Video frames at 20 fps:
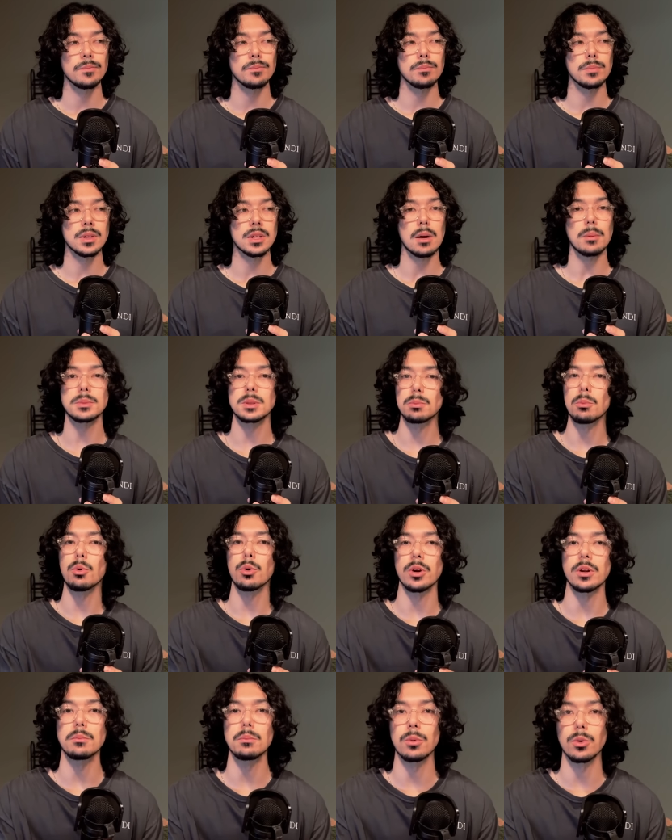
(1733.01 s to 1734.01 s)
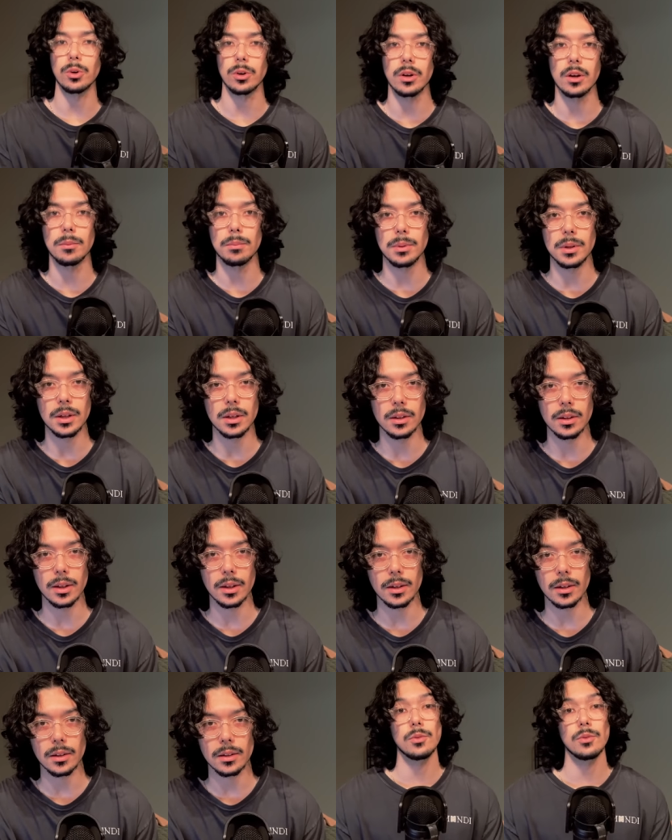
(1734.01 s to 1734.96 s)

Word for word: becomes more and more appealing.